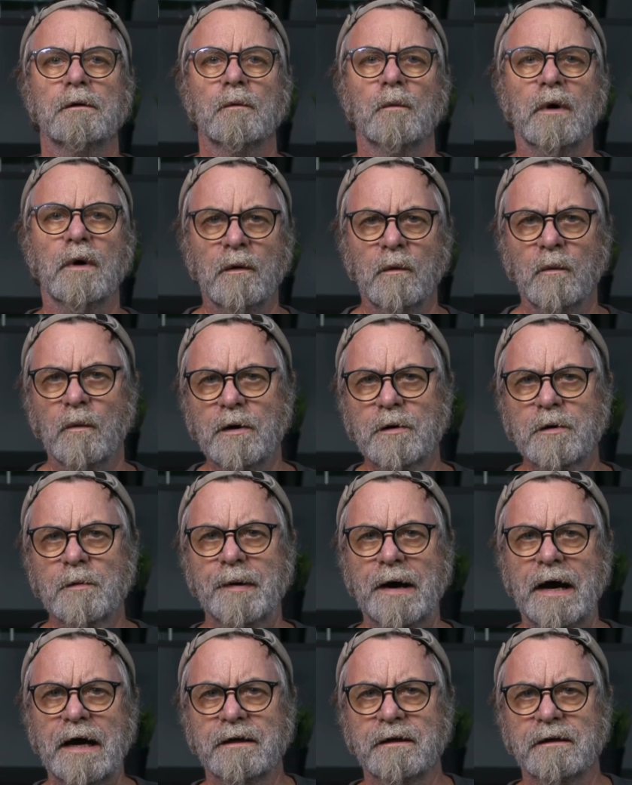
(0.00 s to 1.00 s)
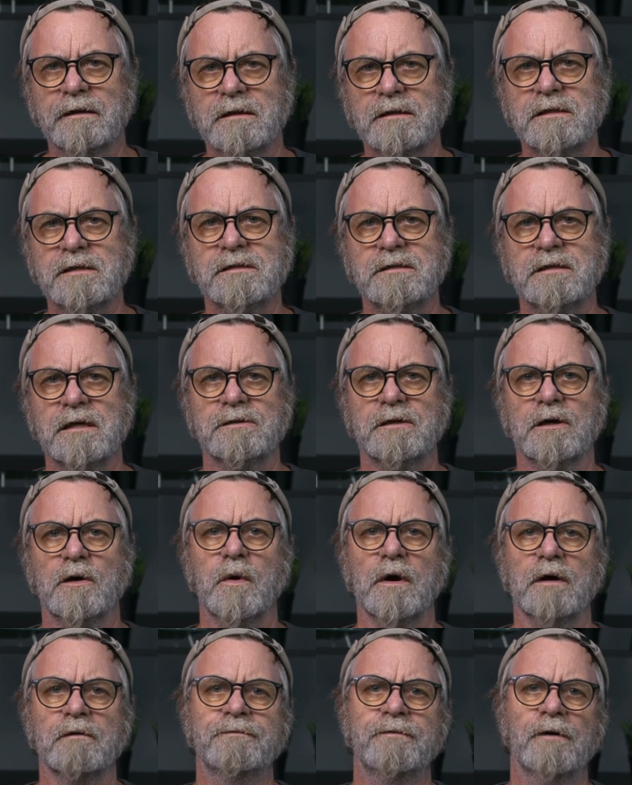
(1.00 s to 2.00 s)
Well, welcome back. This is just a
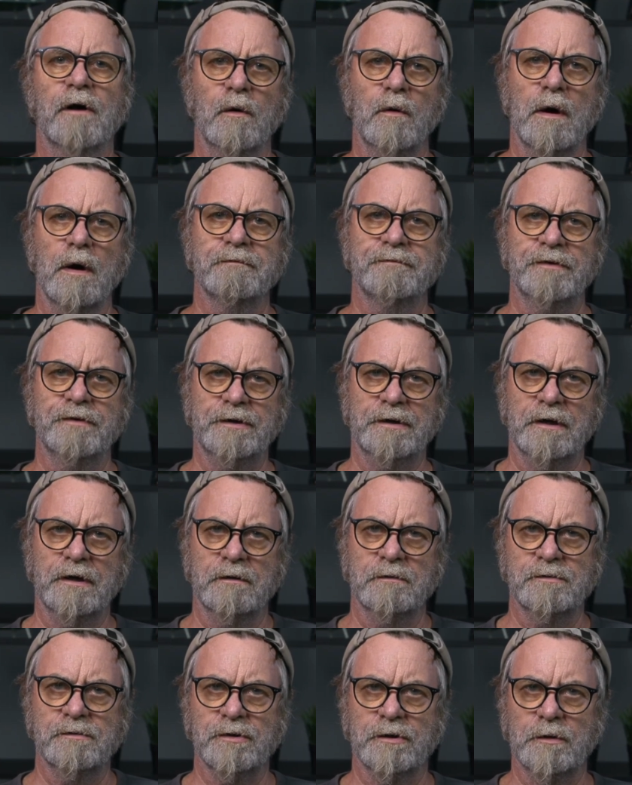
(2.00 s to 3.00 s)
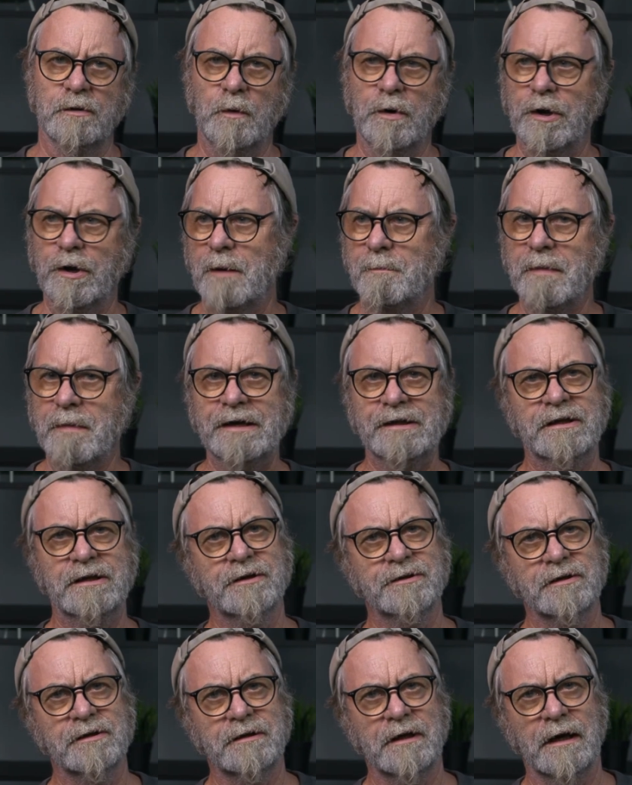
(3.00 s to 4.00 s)
quick follow-up video to the one I made the
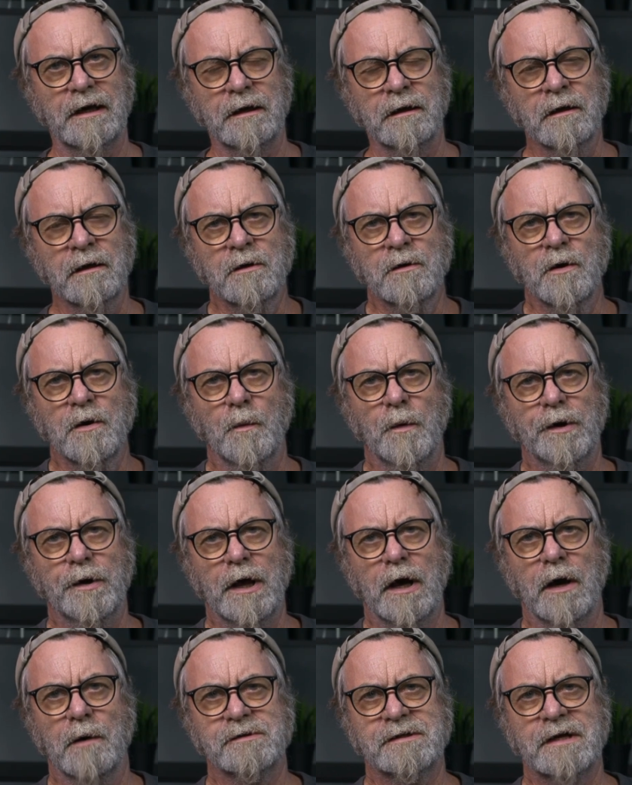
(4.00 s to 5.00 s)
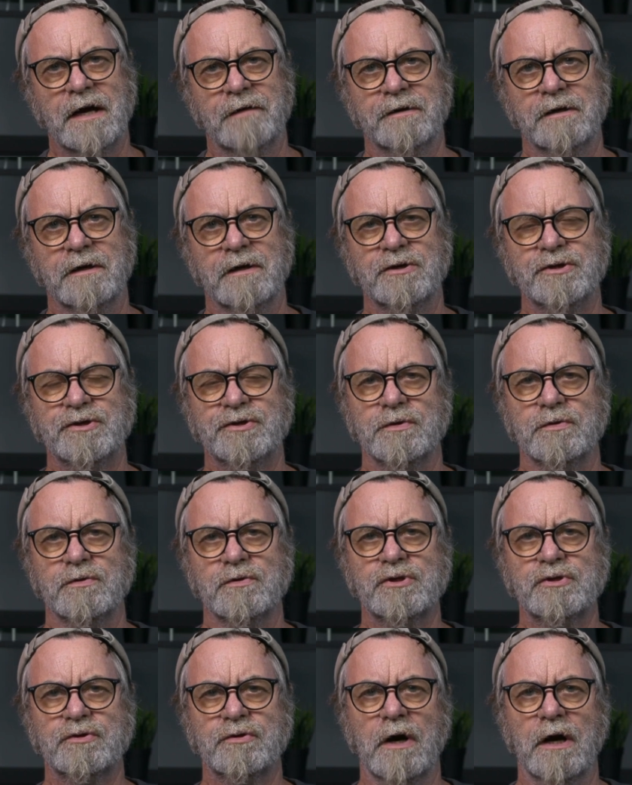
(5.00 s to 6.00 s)
other day when I was having issues
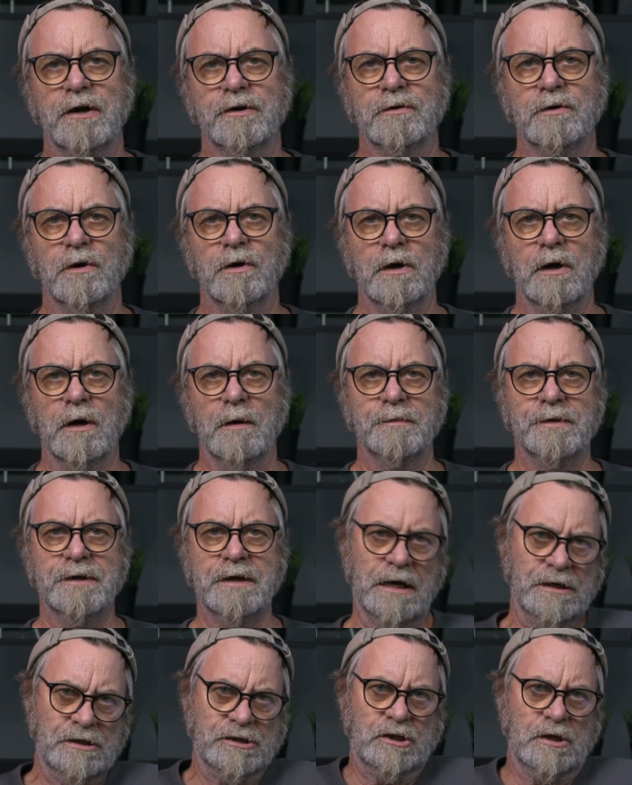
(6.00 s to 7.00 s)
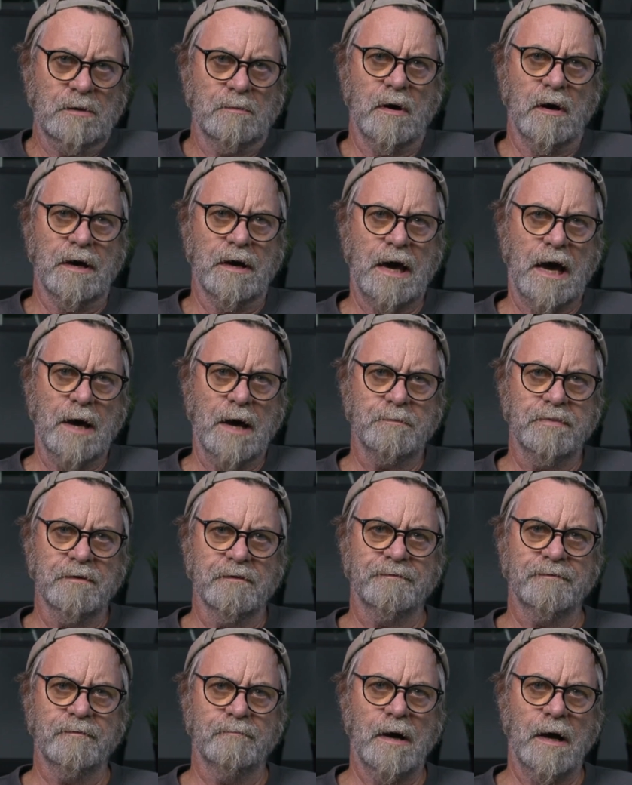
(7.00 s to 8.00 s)
trying to hook up the HDMI
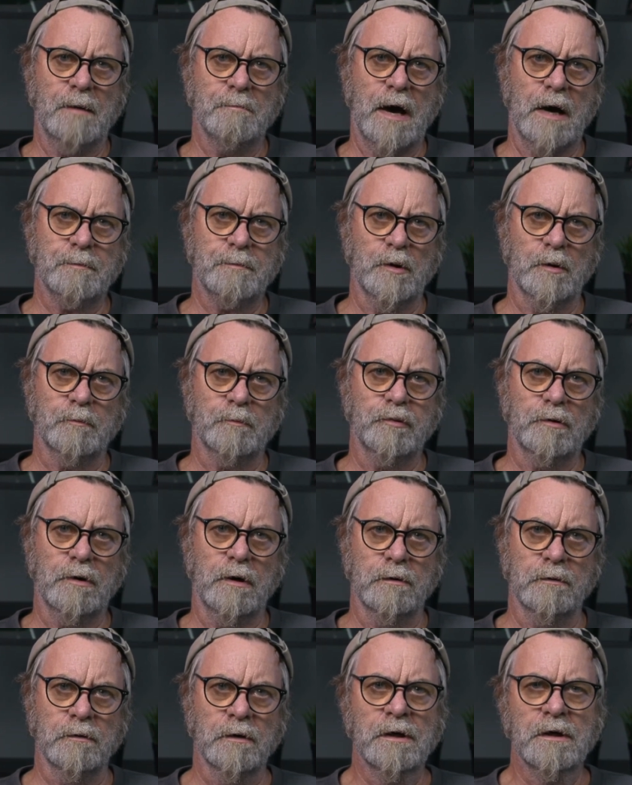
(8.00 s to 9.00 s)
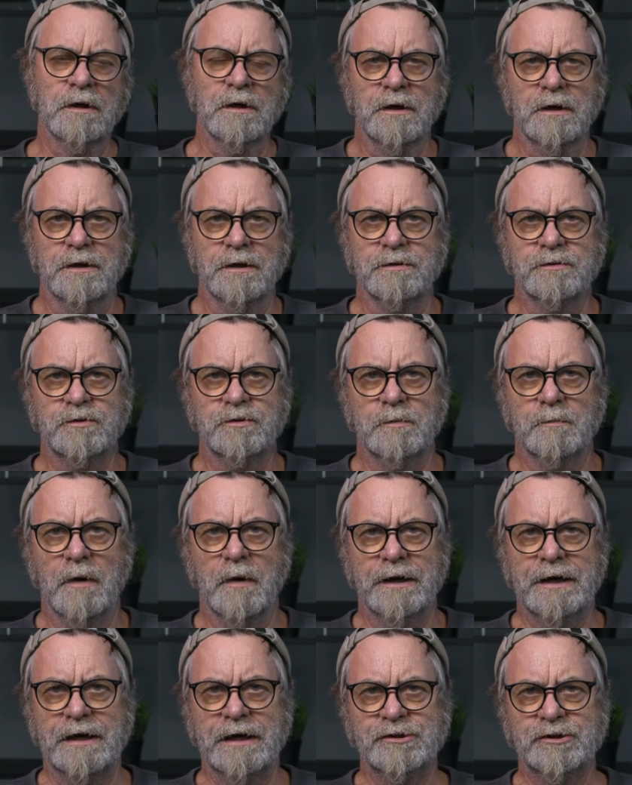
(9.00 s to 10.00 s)
output from my MacBook Pro into
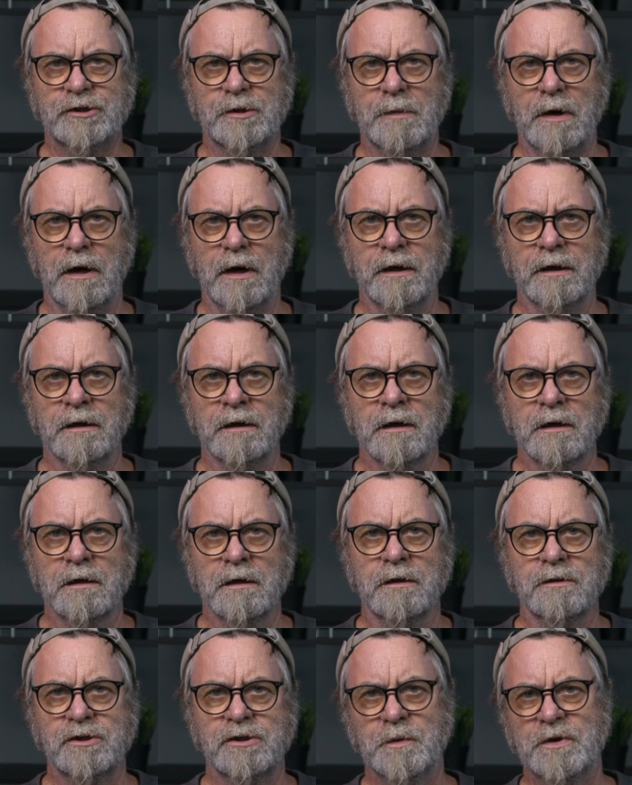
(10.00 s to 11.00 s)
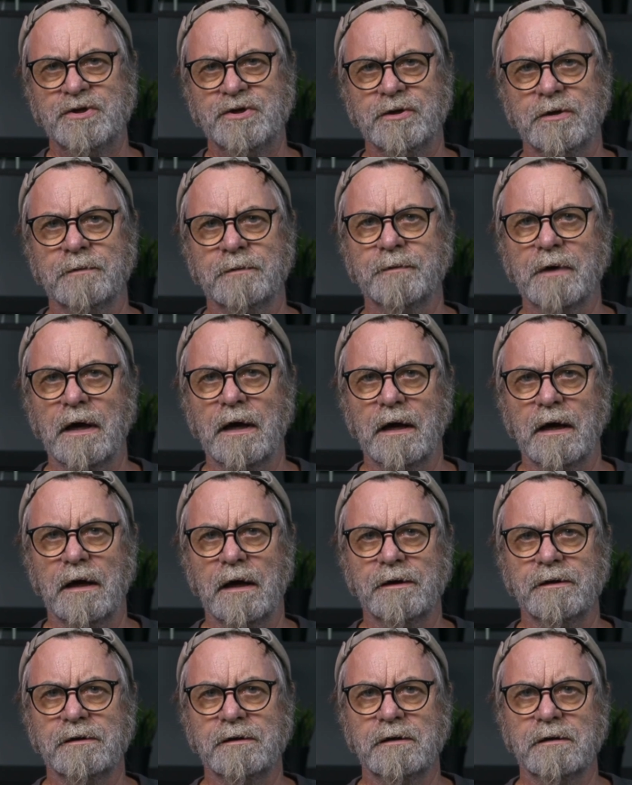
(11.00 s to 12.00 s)
my HDMI switcher,
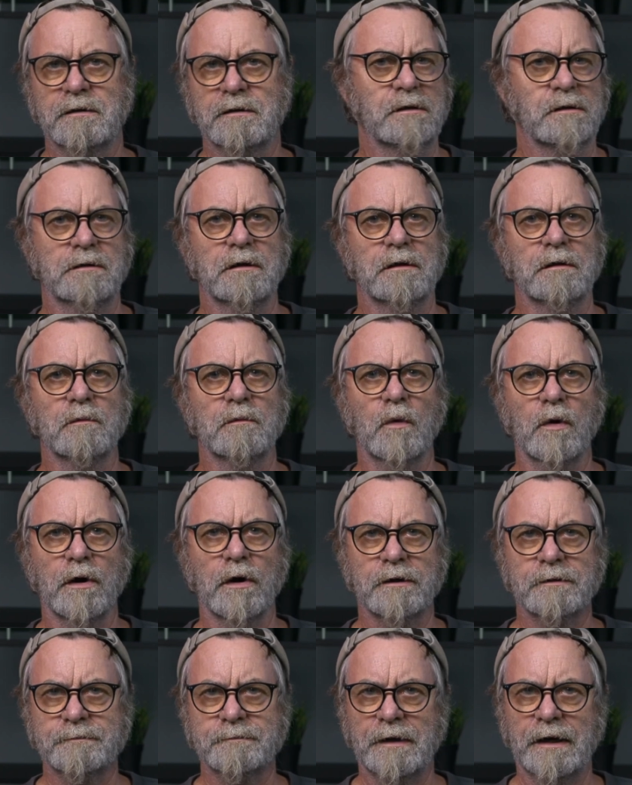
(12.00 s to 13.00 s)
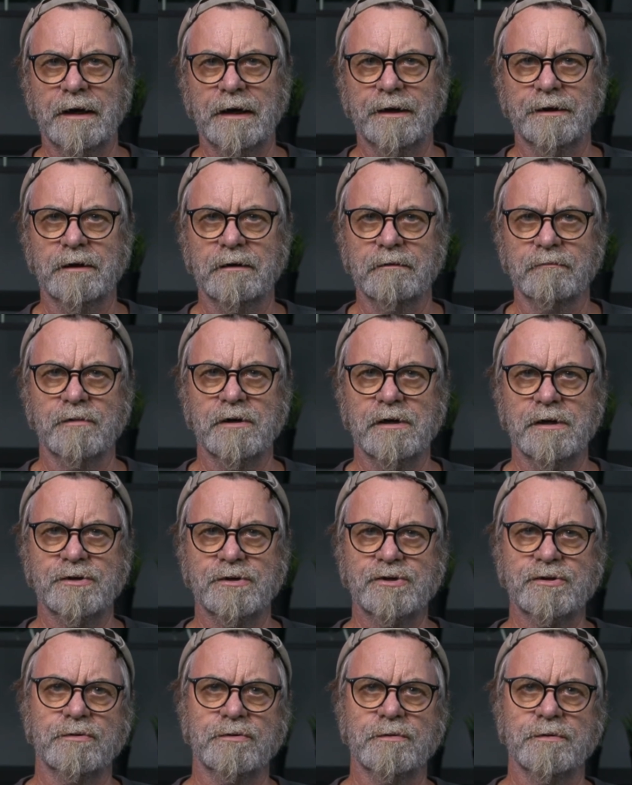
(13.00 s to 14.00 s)
and it didn't work and it really
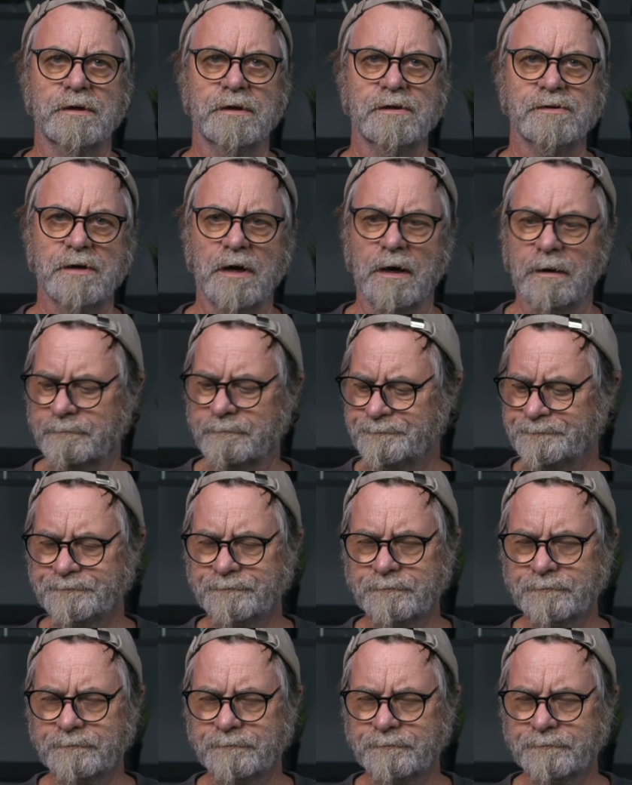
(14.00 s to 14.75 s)
screwed things up.